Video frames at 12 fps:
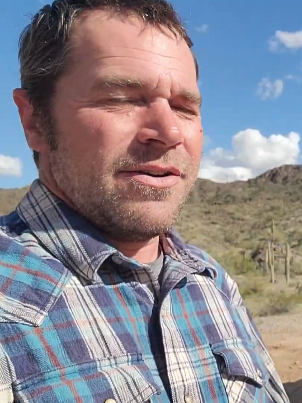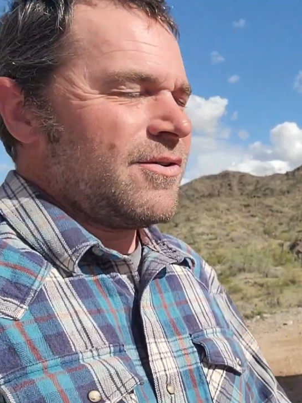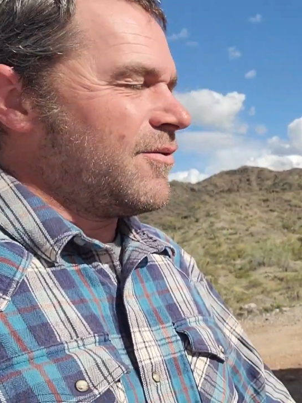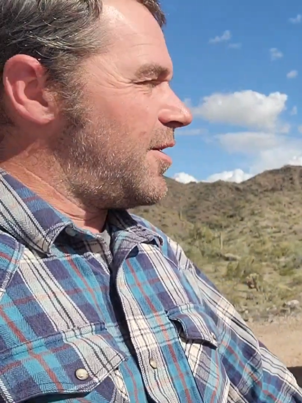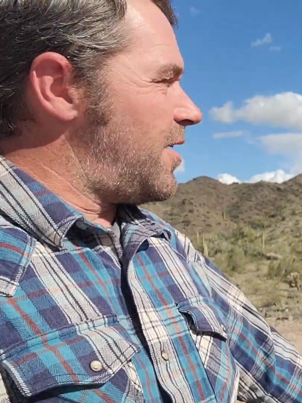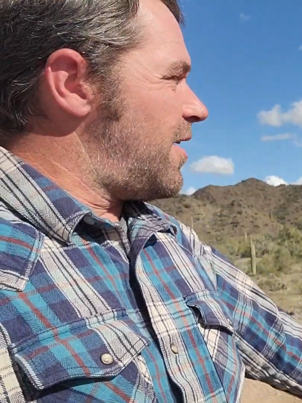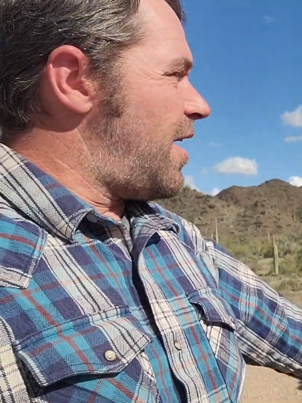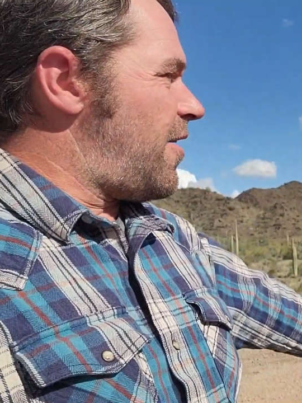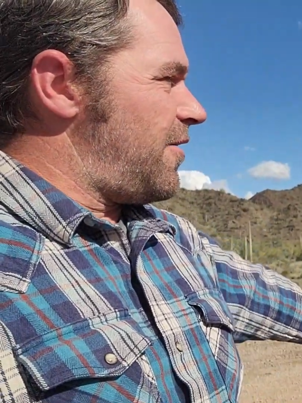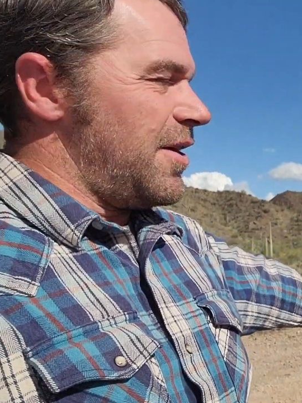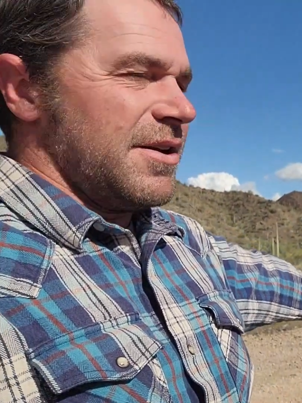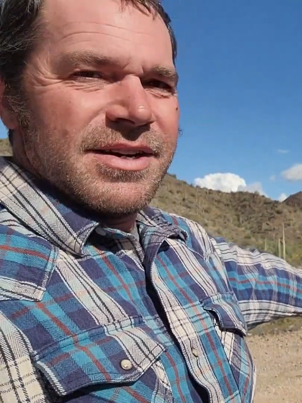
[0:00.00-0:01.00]
When you're out
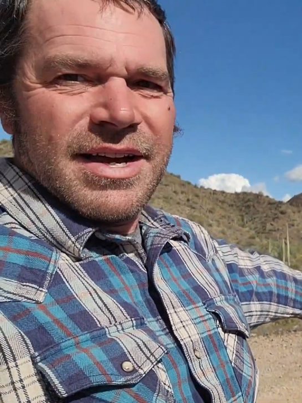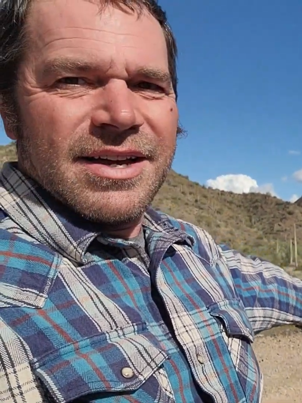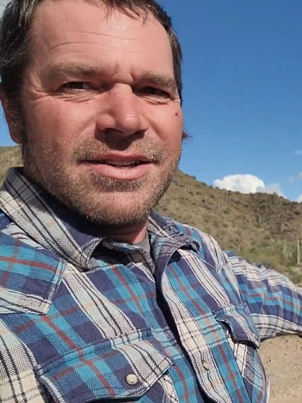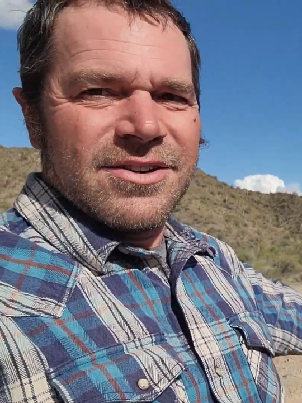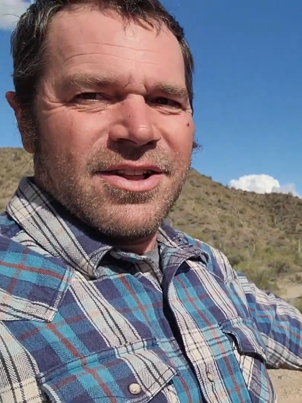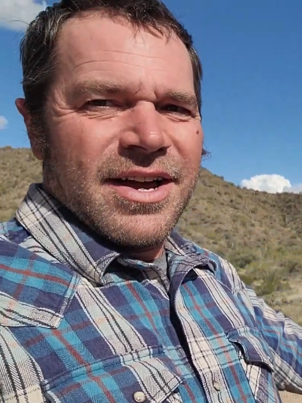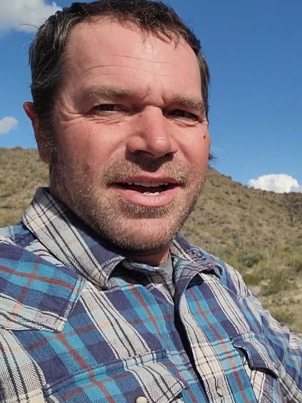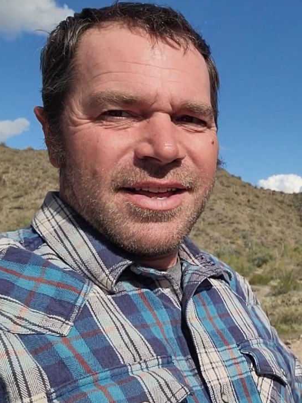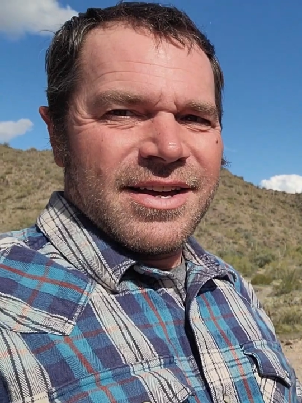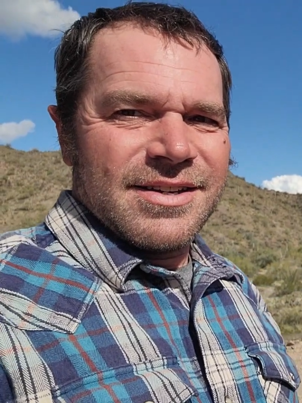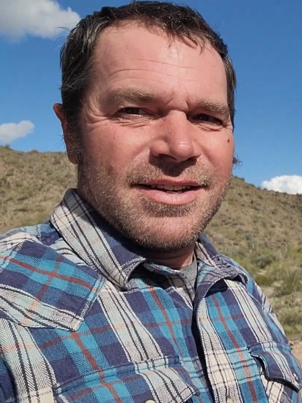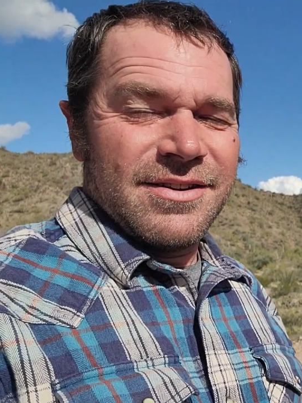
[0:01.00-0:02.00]
in the desert like
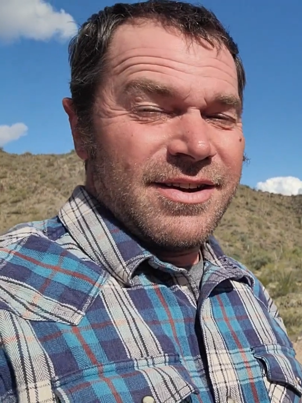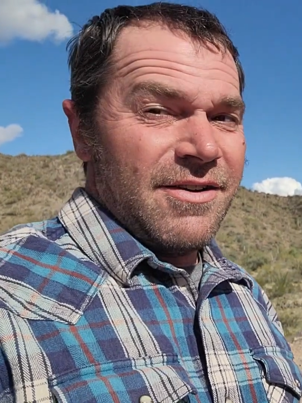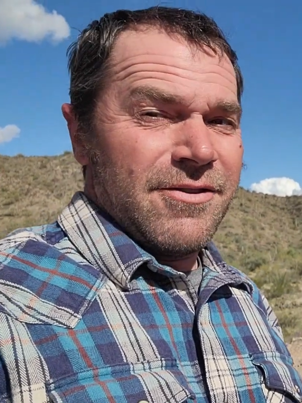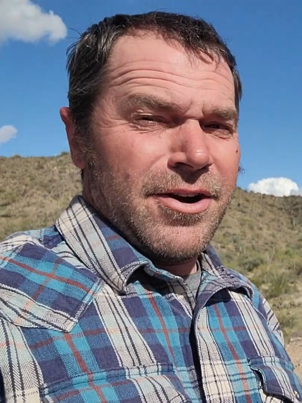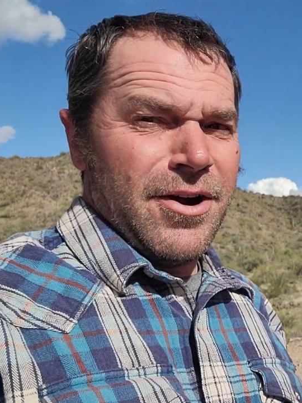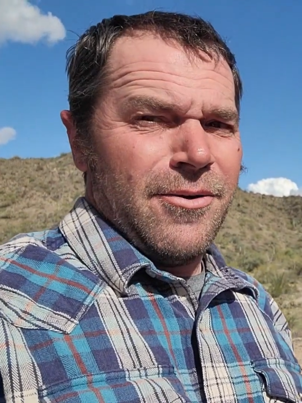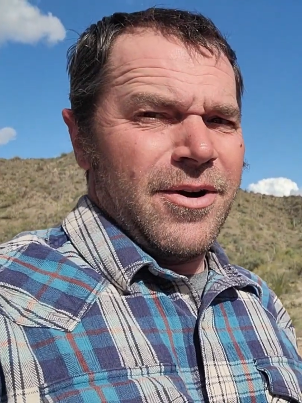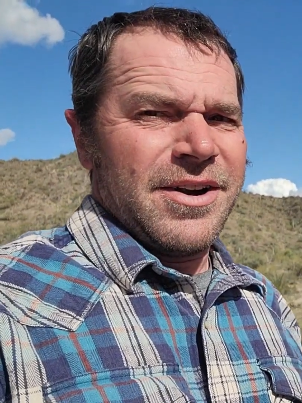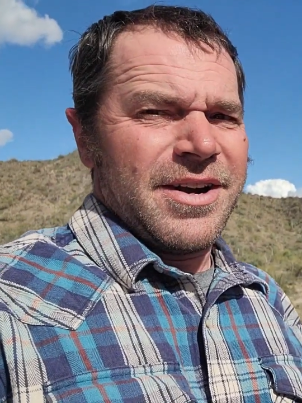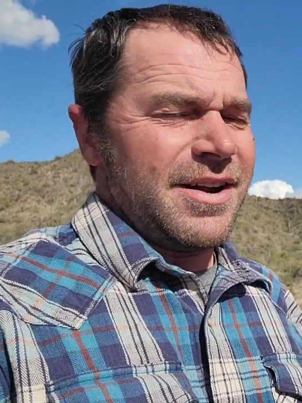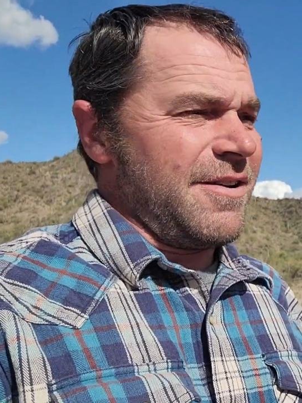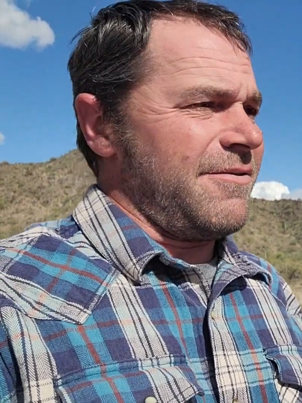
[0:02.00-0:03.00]
this, you never know what
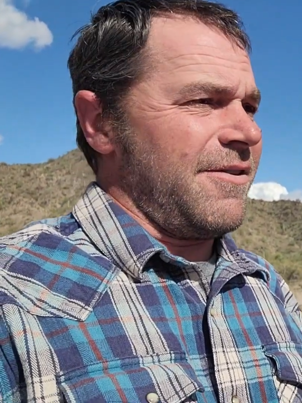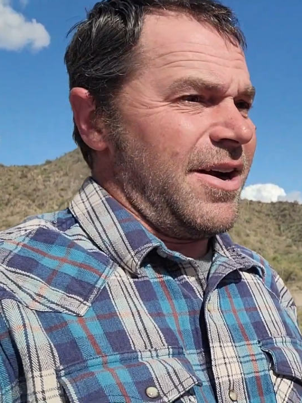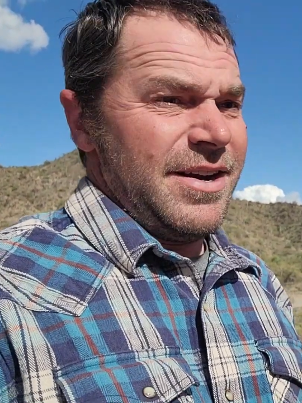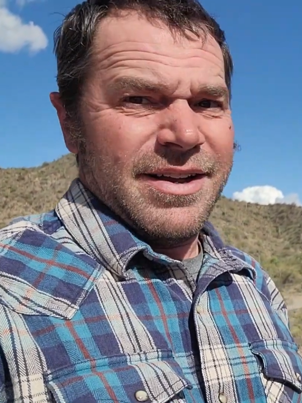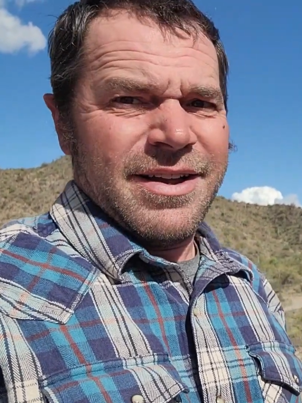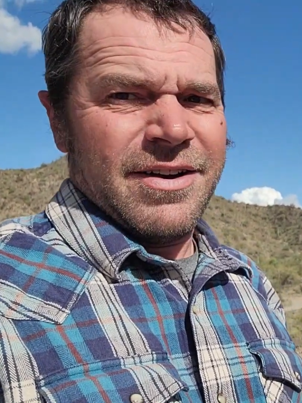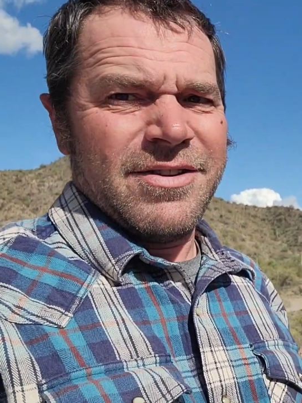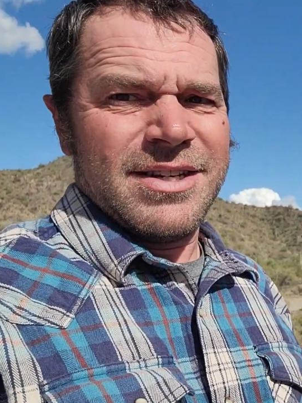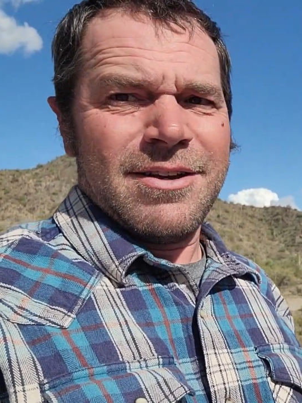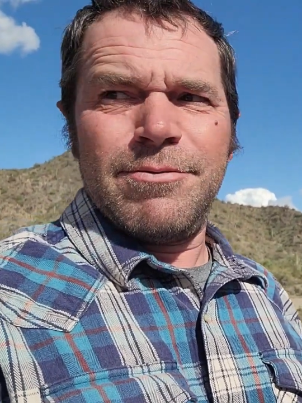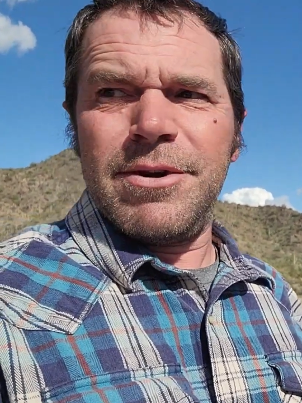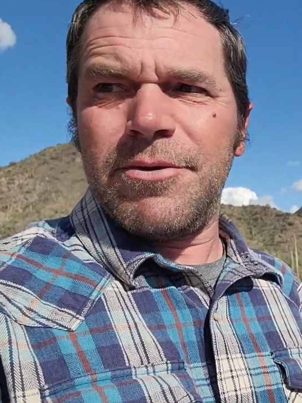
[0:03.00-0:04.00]
you're gonna find. I mean,
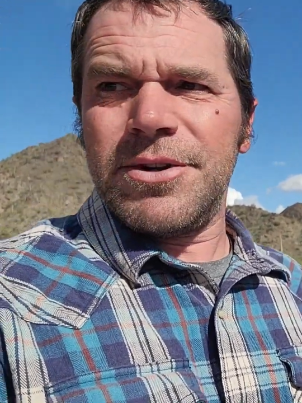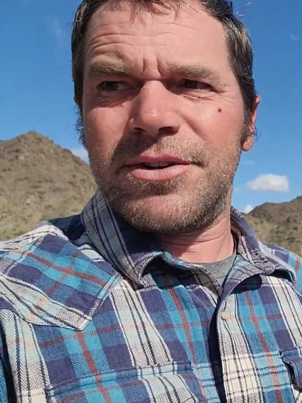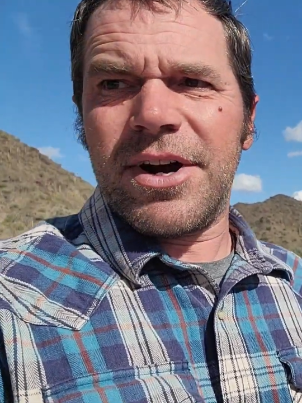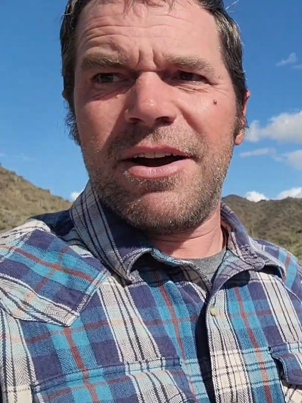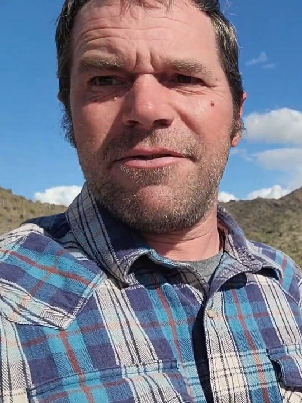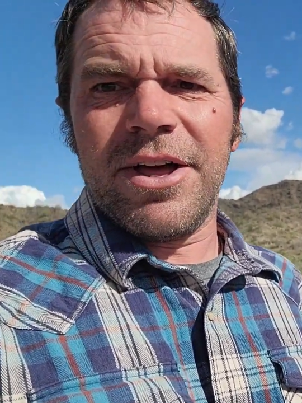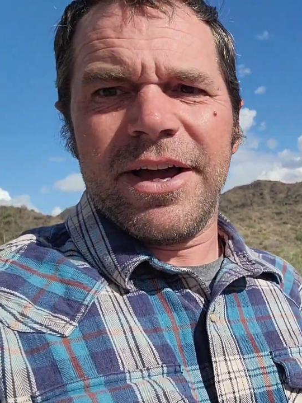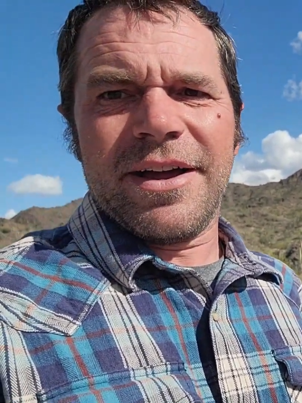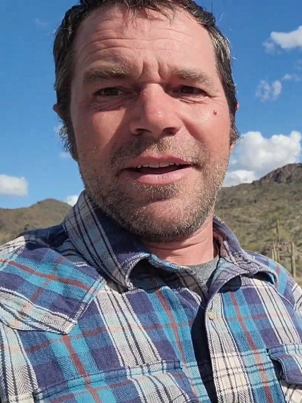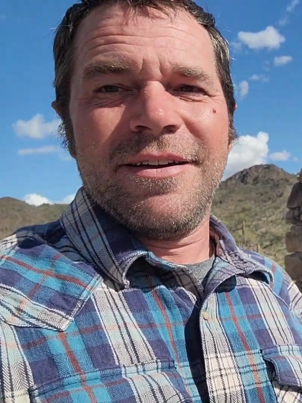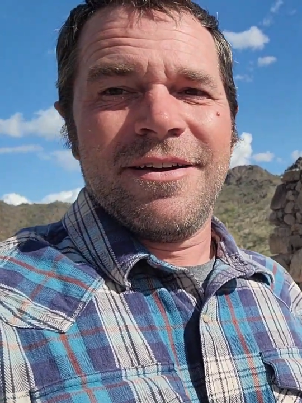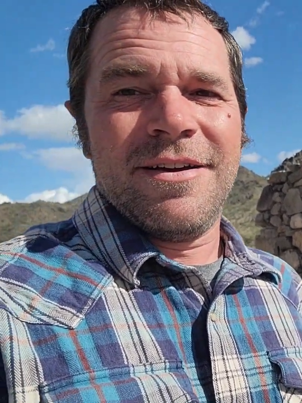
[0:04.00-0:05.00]
some people drive
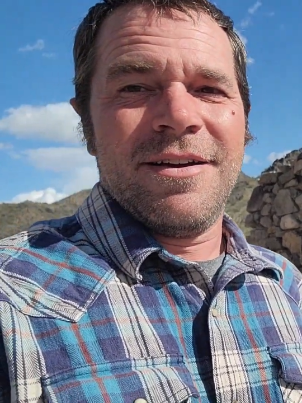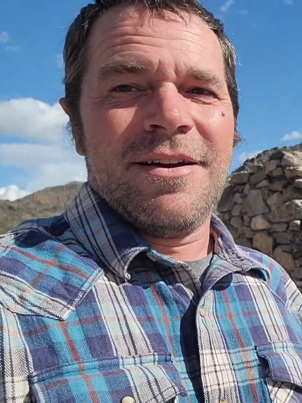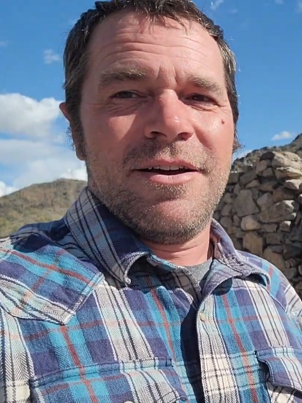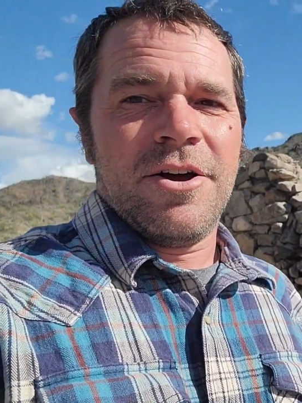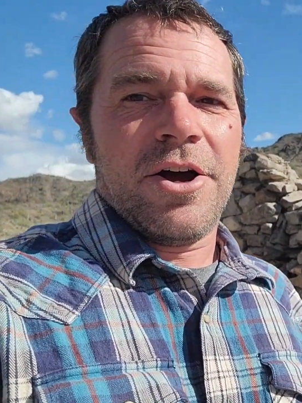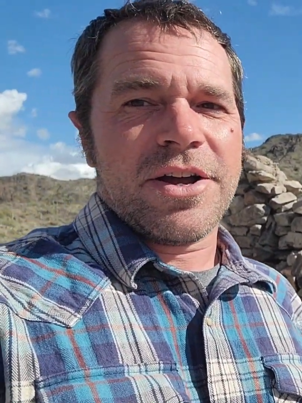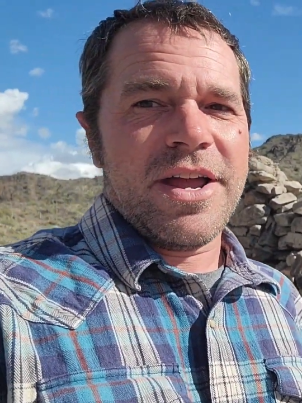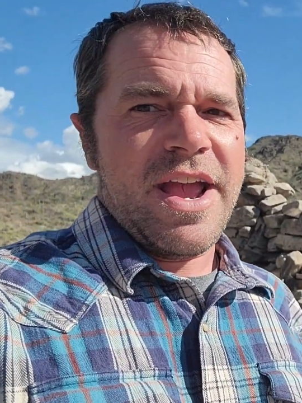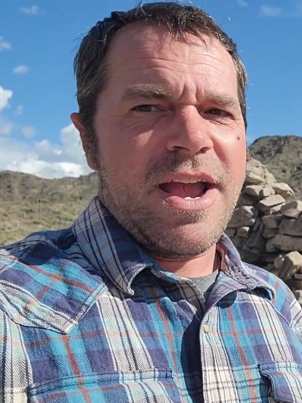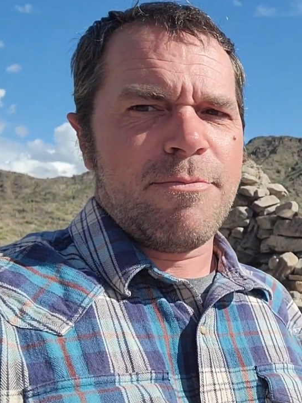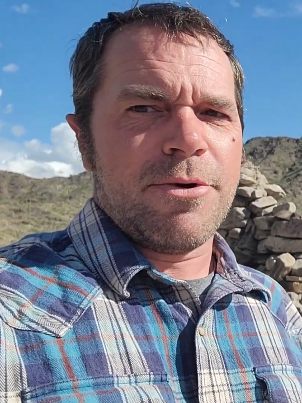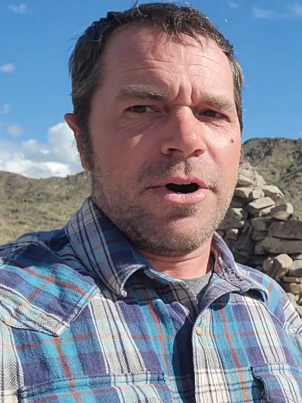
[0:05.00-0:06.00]
like a
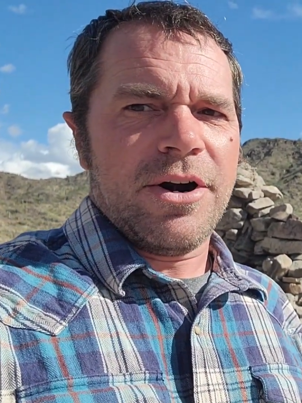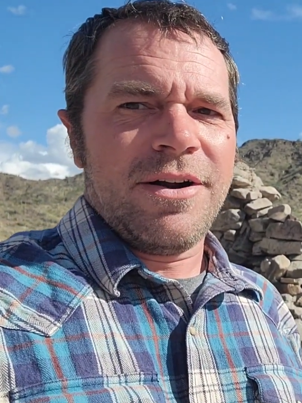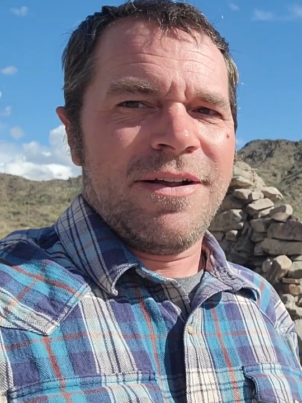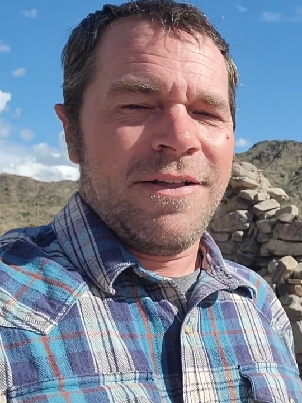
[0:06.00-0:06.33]
camper,